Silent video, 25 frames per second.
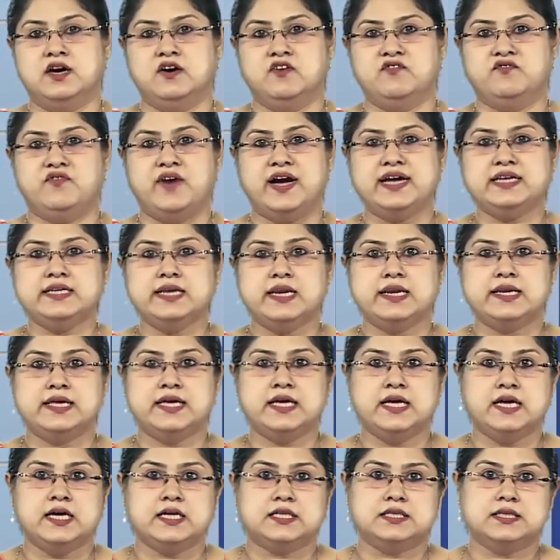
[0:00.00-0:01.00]

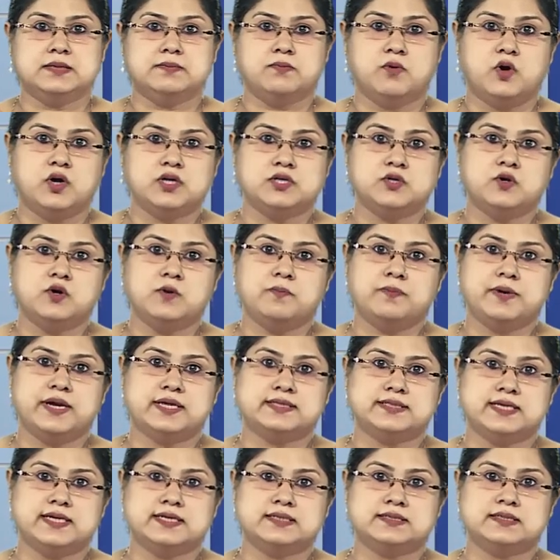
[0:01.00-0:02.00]
Finally, the module
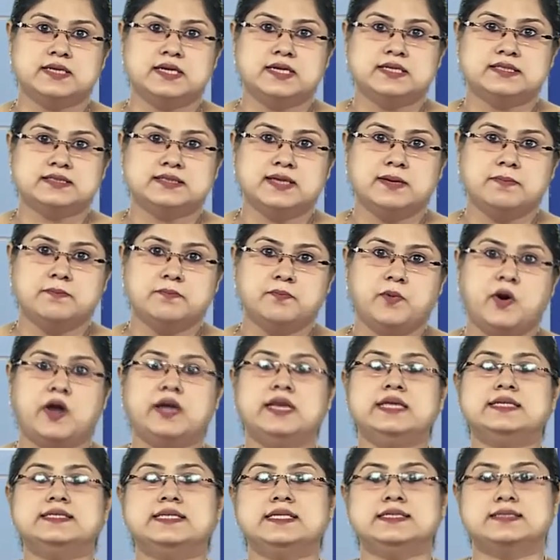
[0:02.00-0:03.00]
presents some
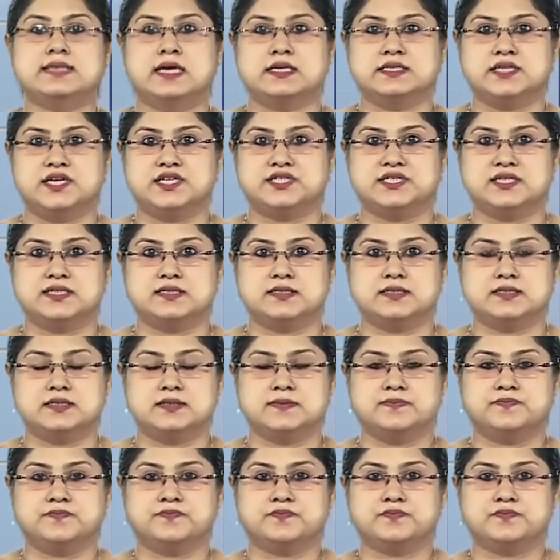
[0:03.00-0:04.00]
policy suggestions.